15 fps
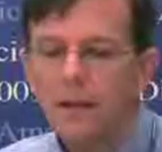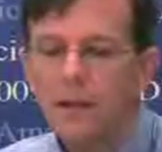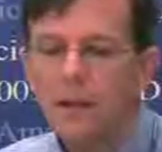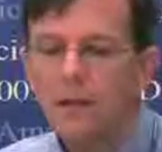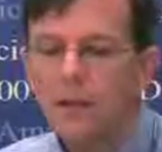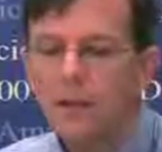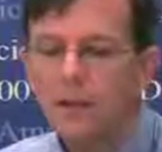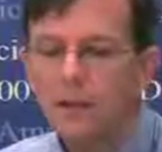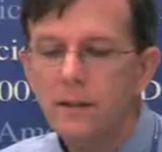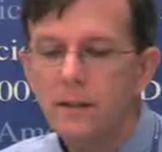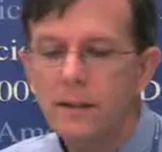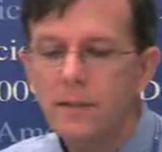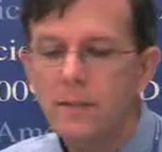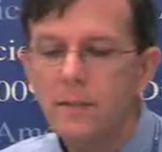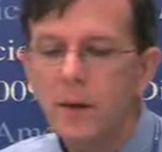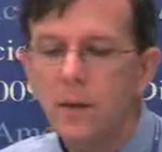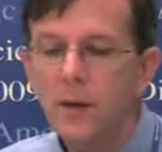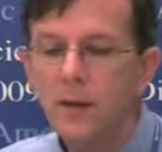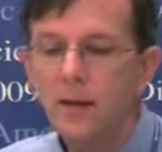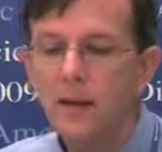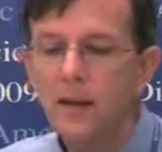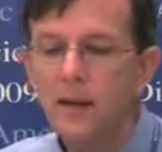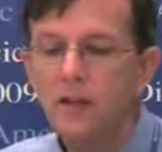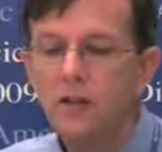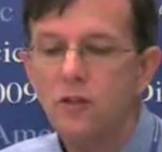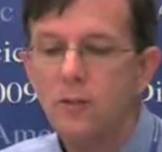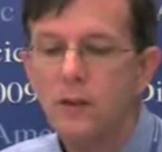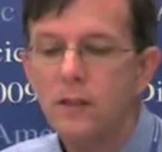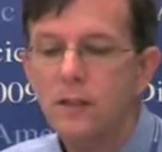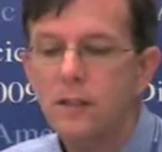Then we looked at smoking at age
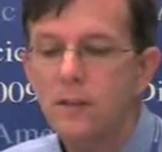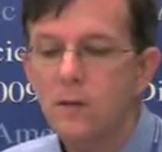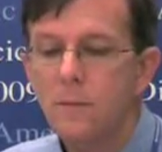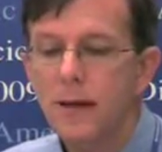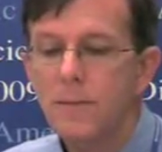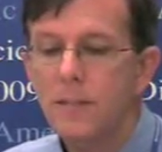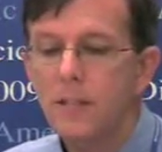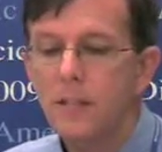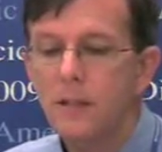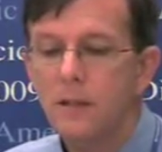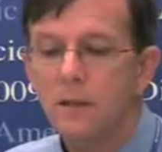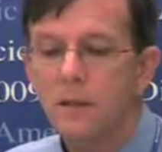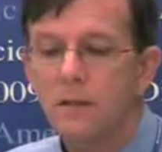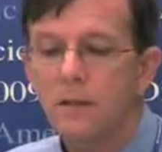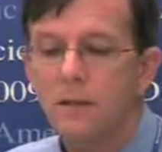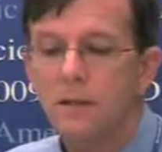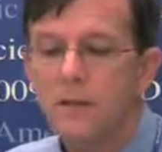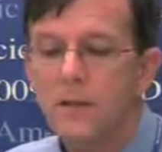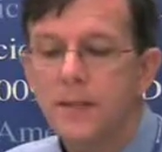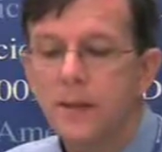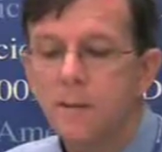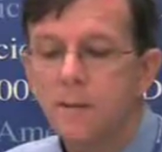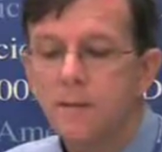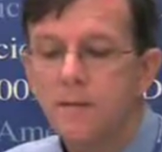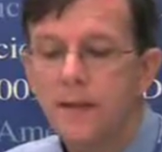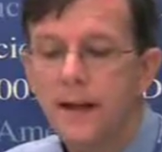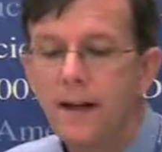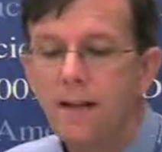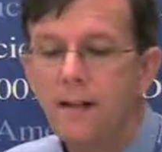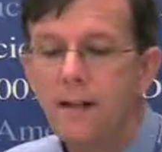22 by maternal groups, and we
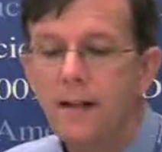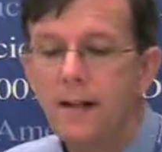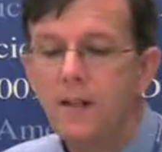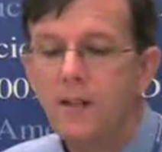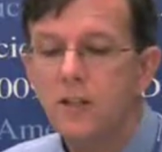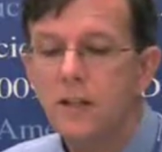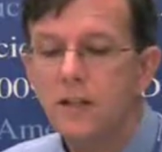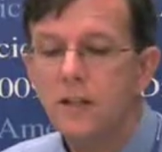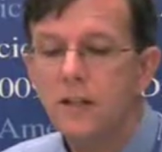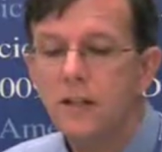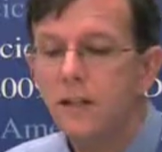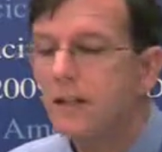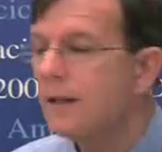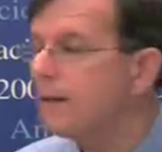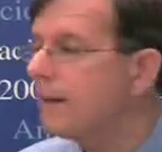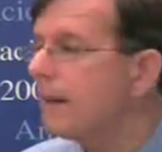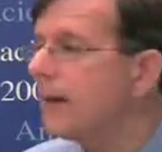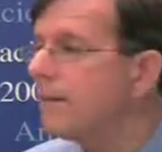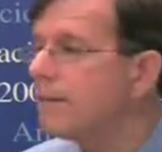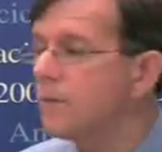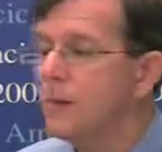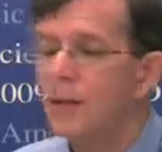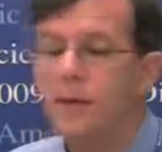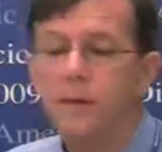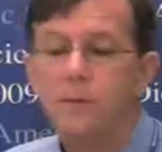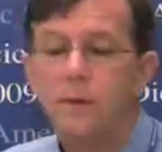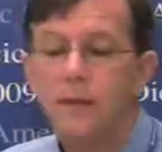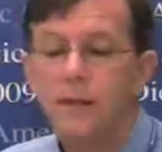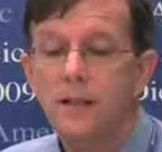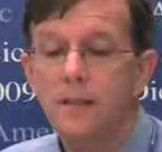found that children, that the offspring at
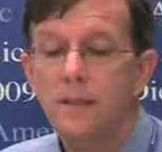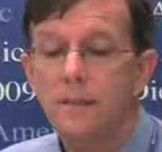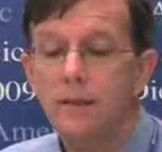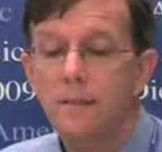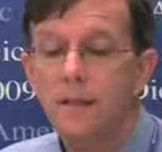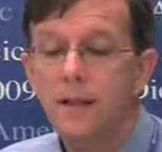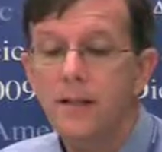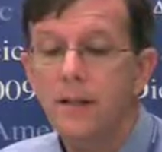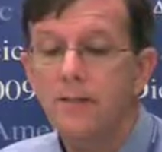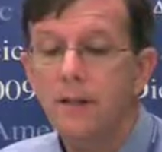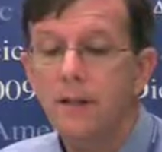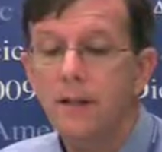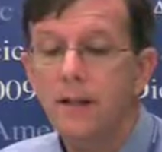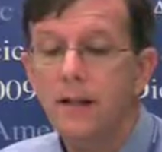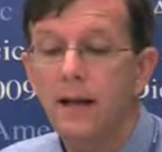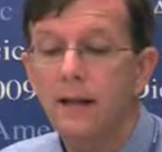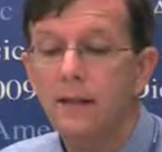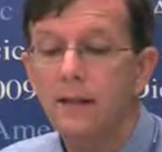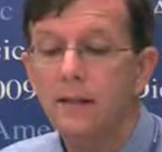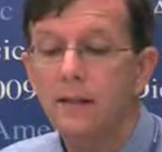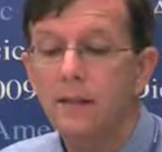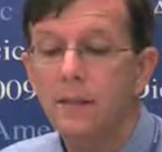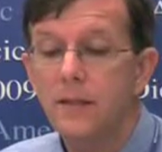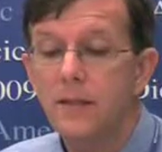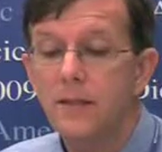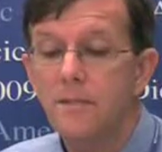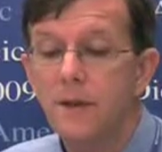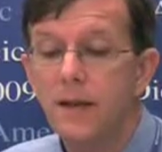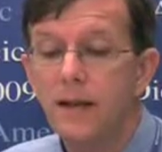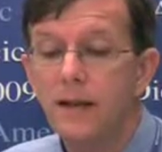22 were much more likely to be
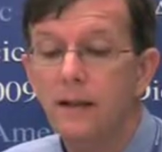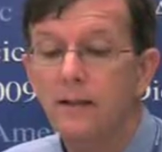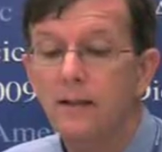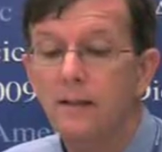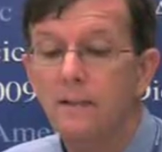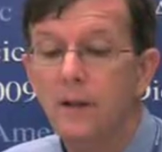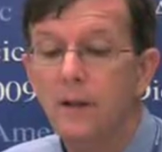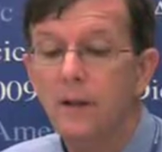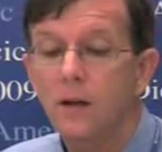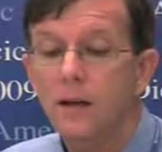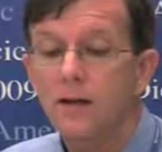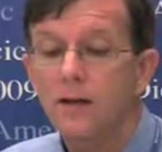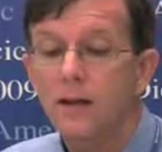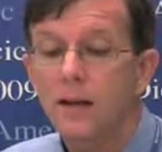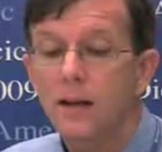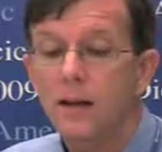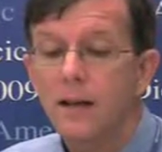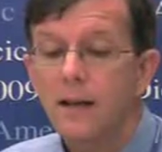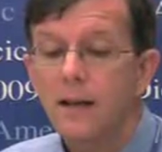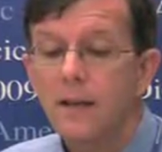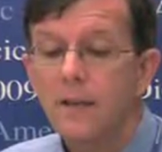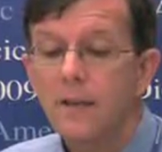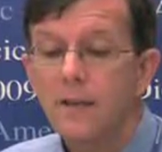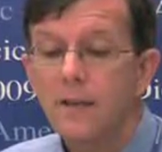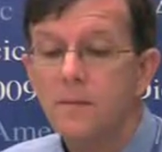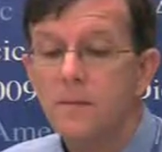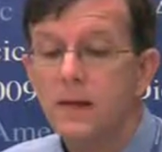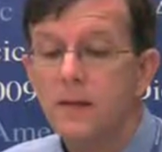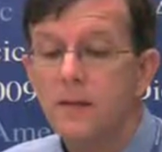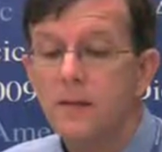regular smokers if the
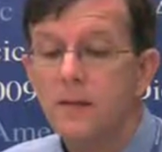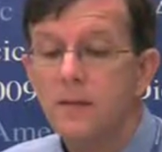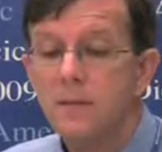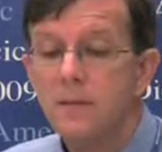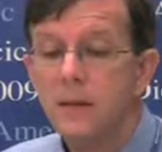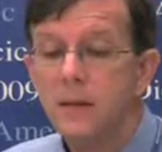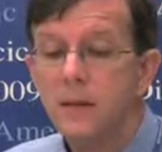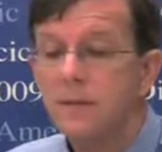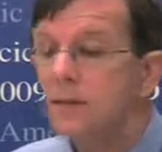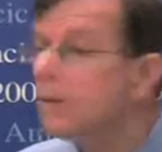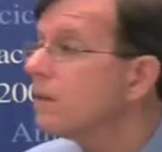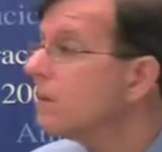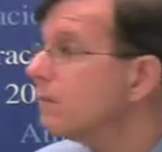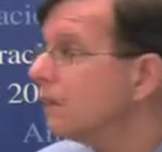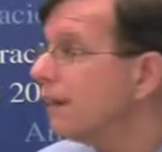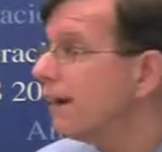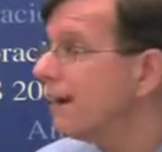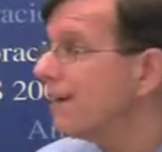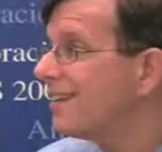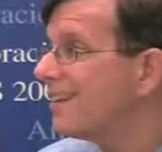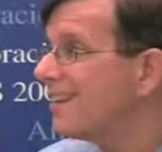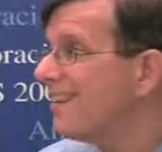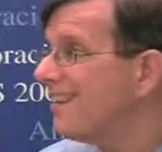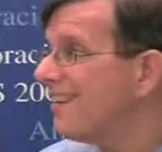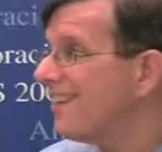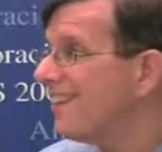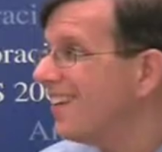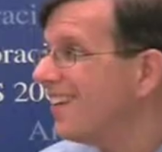mother smoked early on in life.